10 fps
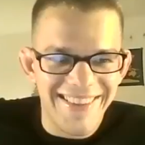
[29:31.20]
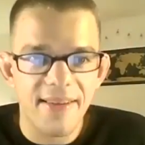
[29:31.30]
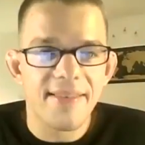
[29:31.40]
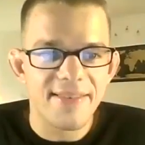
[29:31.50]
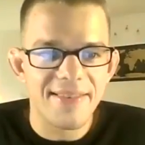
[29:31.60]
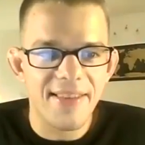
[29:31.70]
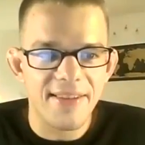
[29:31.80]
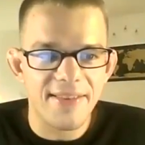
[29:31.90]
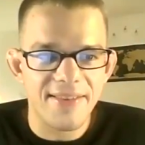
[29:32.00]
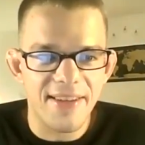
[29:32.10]
So
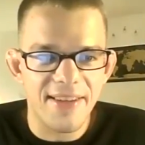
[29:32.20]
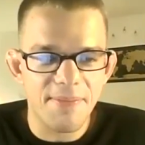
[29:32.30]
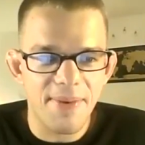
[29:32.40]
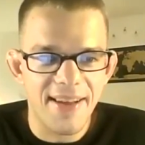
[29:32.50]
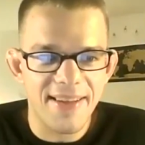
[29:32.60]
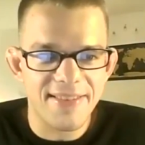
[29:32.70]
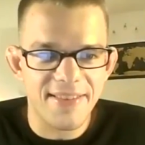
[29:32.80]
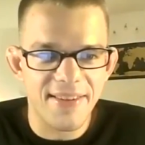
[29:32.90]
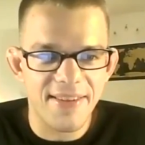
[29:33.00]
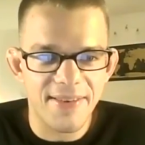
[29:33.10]
let your
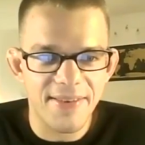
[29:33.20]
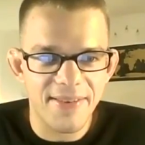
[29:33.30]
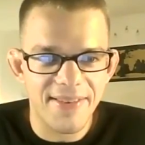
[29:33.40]
past go.